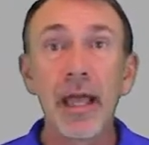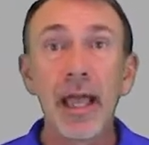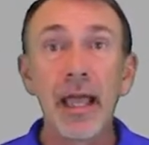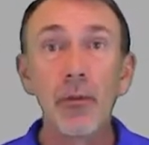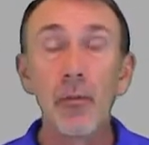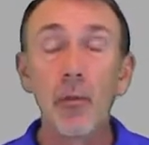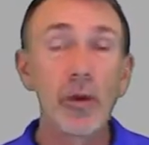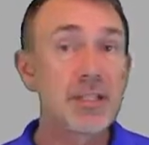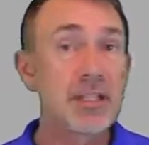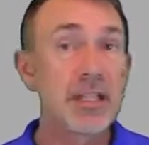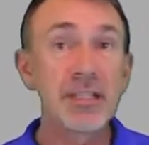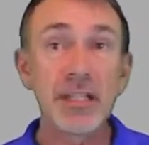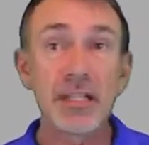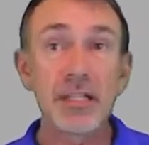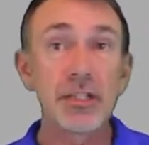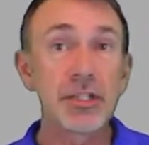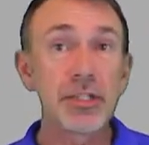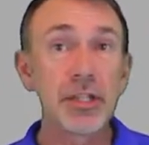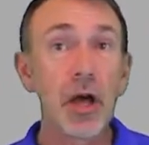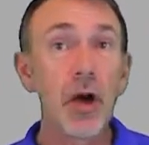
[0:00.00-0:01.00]
And once it's
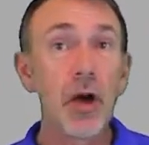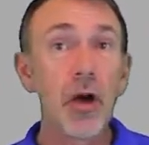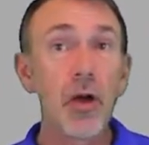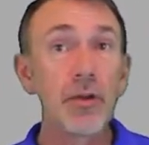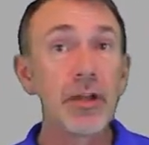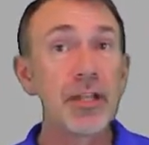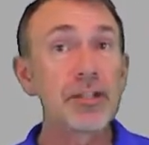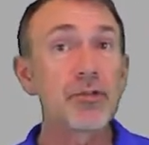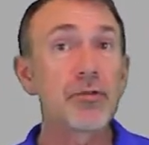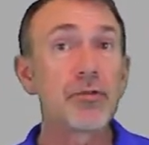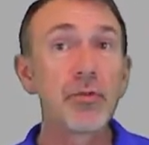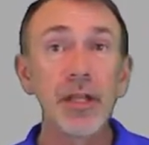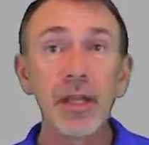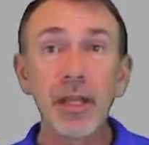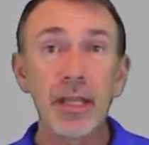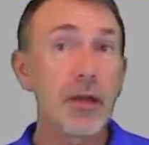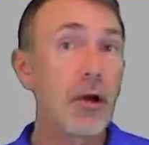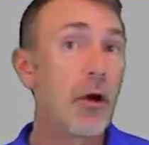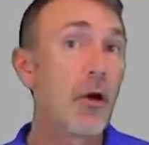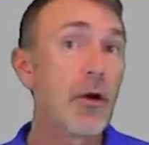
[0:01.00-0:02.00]
installed, it's
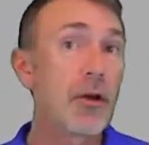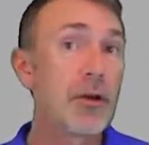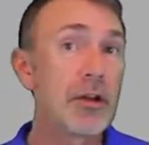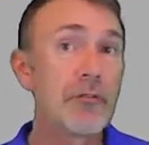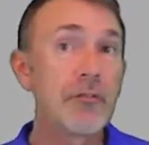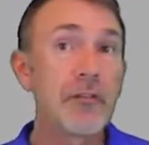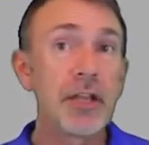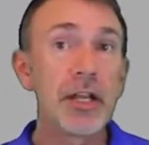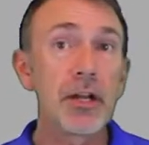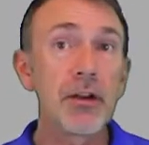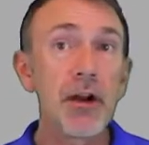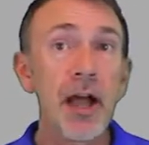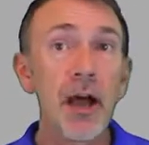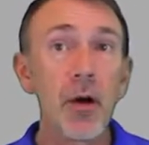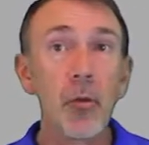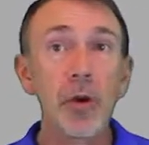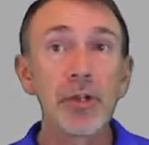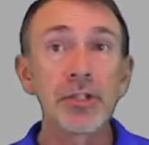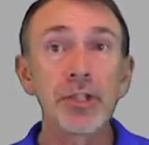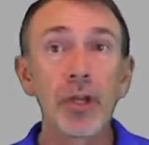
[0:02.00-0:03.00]
really hard to figure
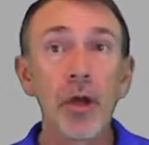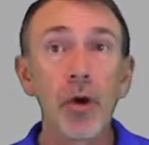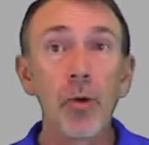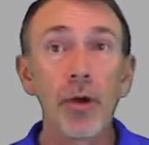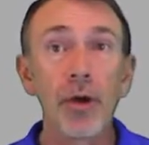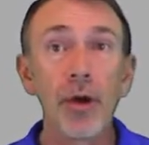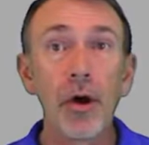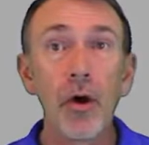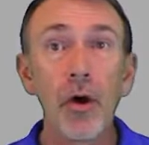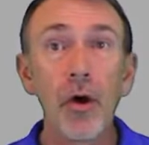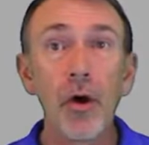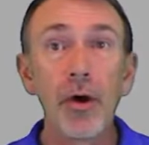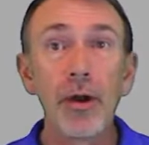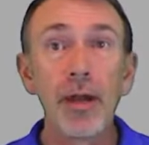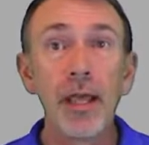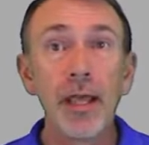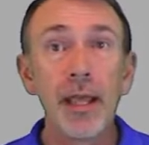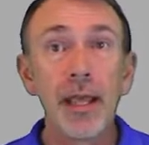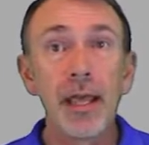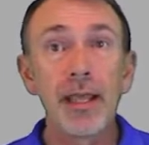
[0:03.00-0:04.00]
out what's going
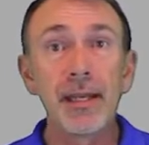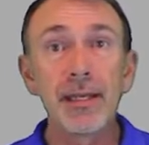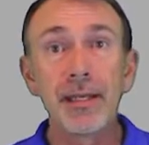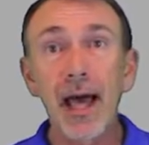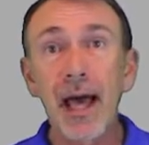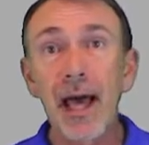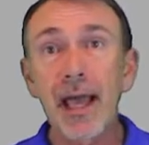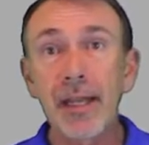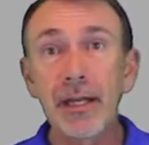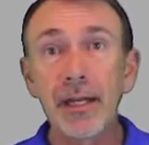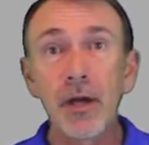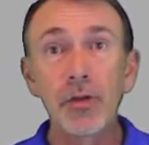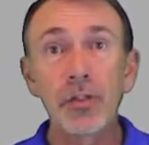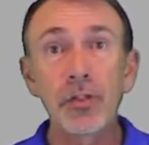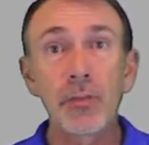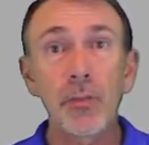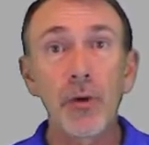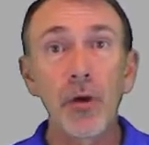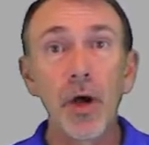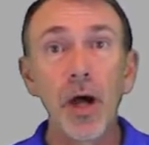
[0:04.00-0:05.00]
on and
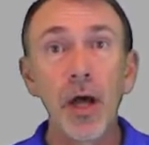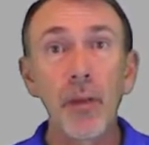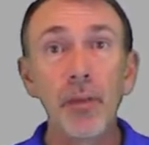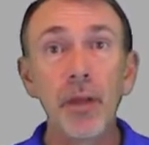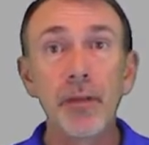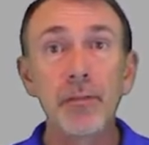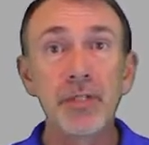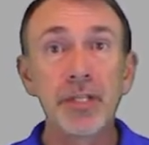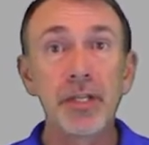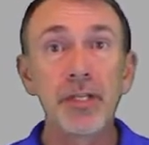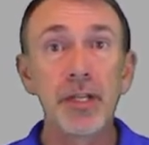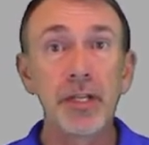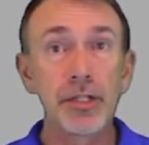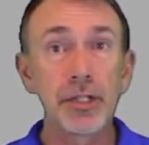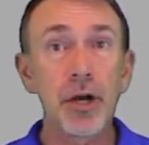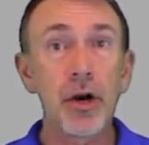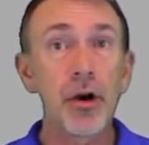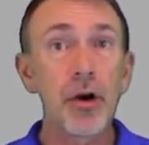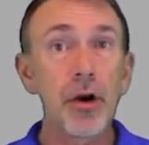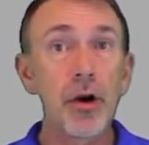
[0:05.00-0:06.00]
diagnose problems in the
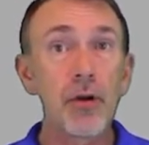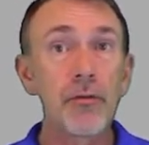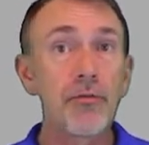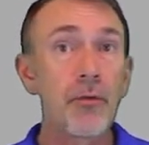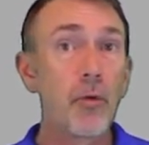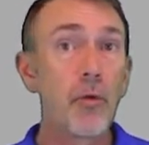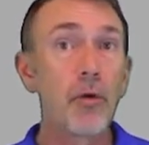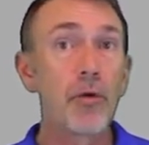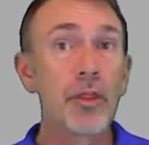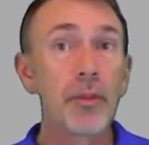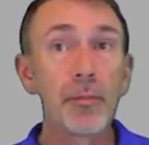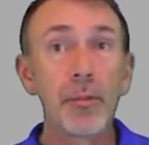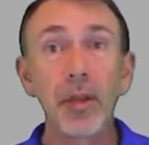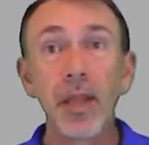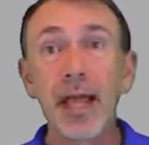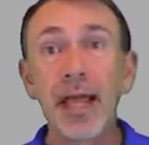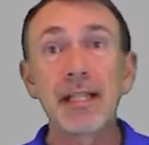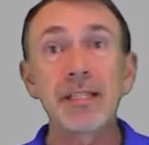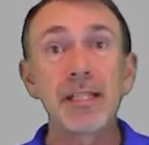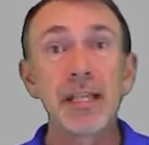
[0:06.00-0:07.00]
turf or the
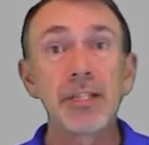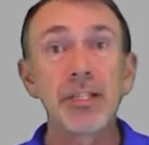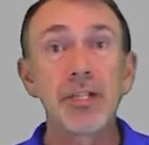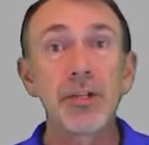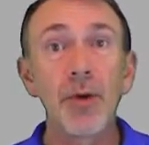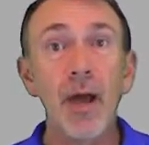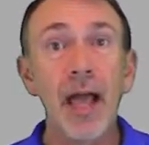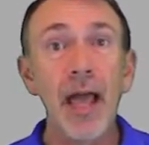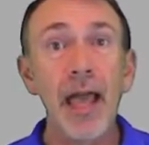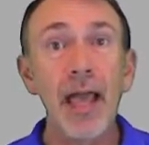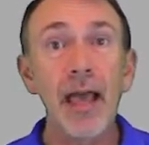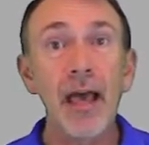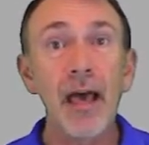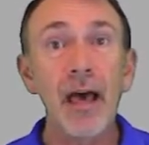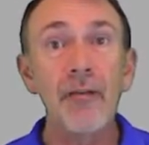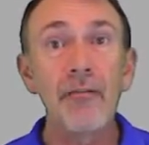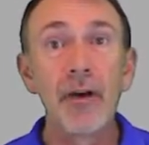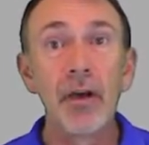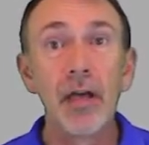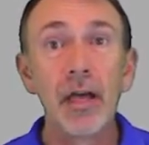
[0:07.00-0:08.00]
plants that you
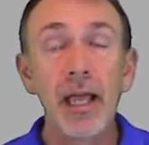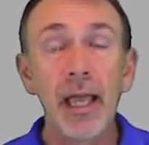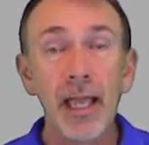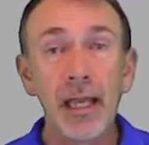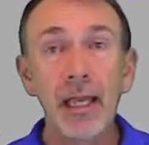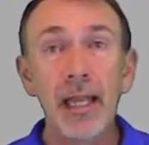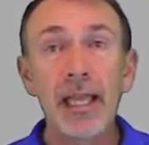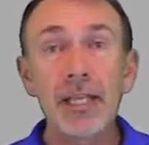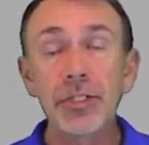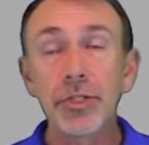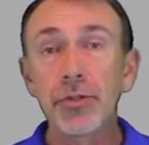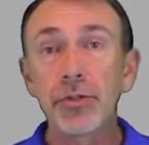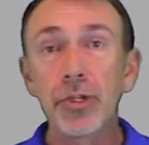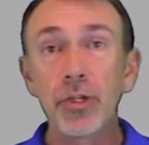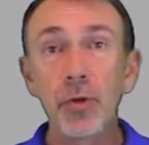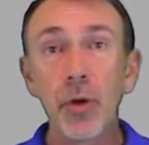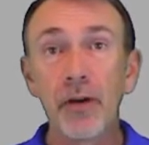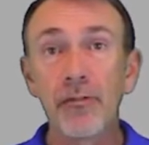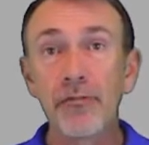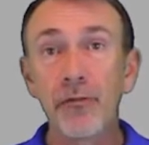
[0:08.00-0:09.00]
have unless you
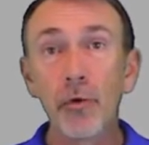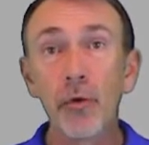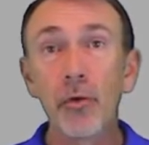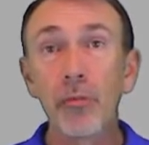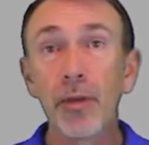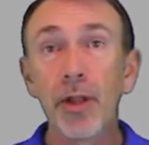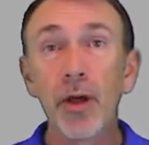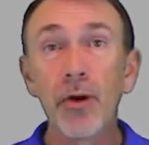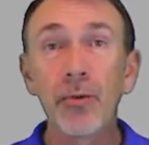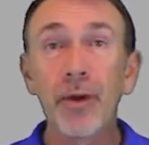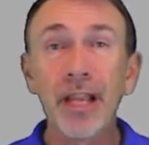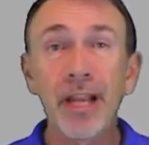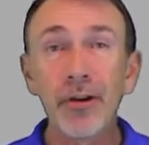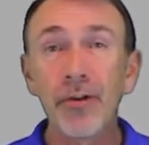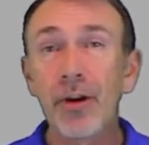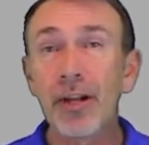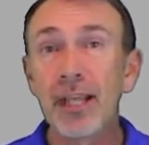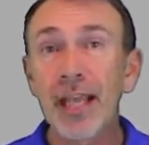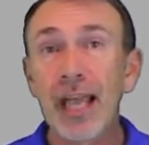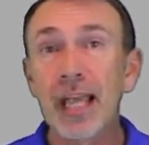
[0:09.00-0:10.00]
do a full blown
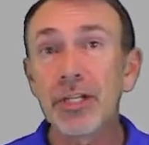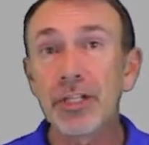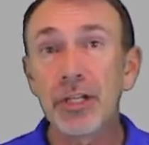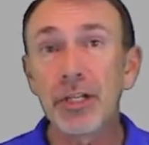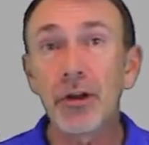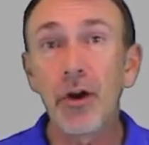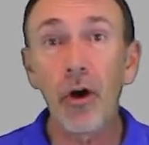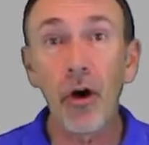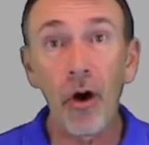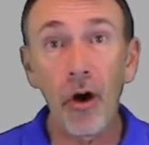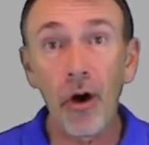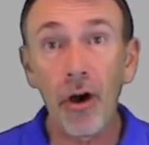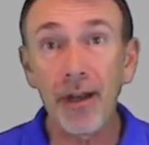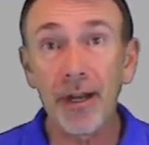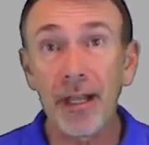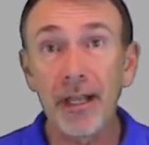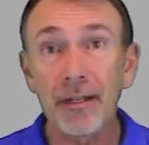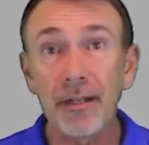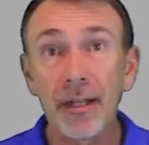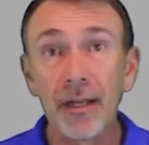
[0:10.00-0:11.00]
irrigation
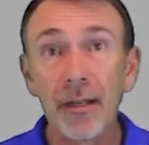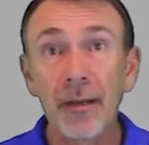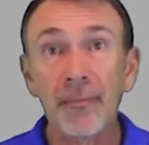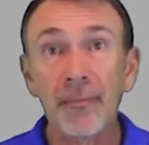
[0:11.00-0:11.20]
audit.